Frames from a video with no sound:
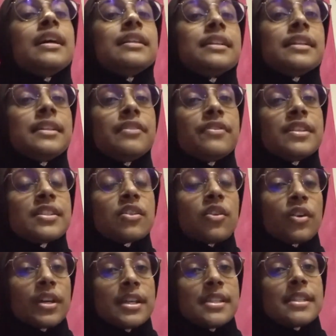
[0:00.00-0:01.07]
31st
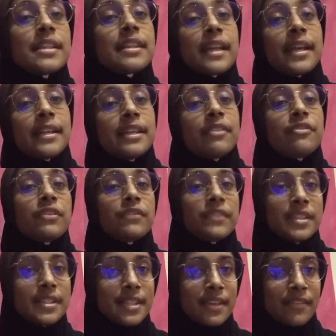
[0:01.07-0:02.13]
August
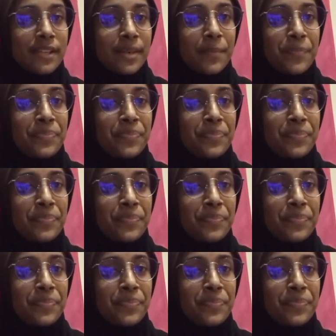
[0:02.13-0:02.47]
1957.